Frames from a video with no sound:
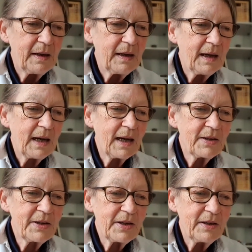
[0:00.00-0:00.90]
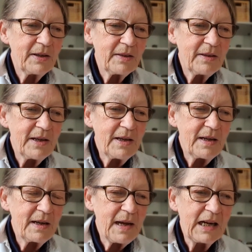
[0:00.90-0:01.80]
And the
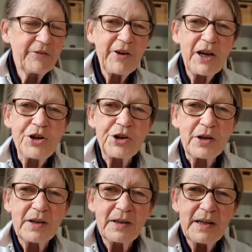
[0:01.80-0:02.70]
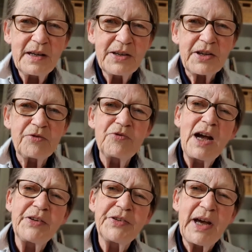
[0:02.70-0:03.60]
elevation is
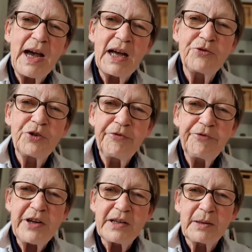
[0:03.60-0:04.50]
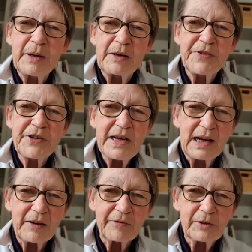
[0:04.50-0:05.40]
around 100 feet above sea
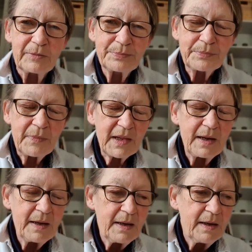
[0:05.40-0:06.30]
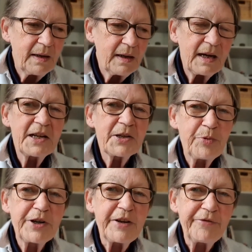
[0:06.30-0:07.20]
level. And it's
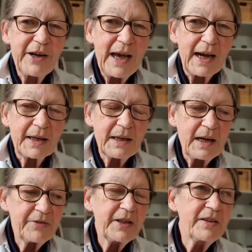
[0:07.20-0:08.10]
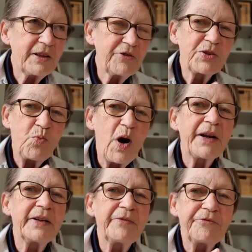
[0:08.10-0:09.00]
pretty flat. I think there is
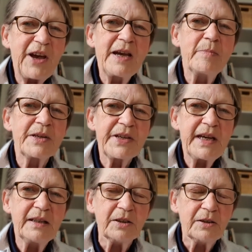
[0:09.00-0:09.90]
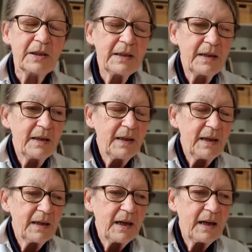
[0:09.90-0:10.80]
one famous hill
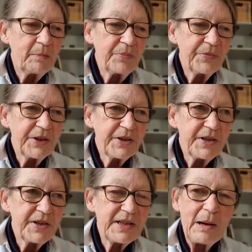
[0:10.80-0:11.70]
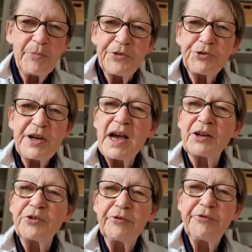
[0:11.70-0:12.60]
um, that is some
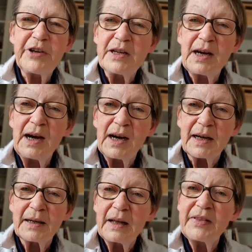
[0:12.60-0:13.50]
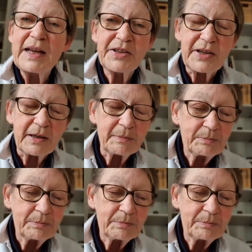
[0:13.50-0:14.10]
300 feet high, and that's it.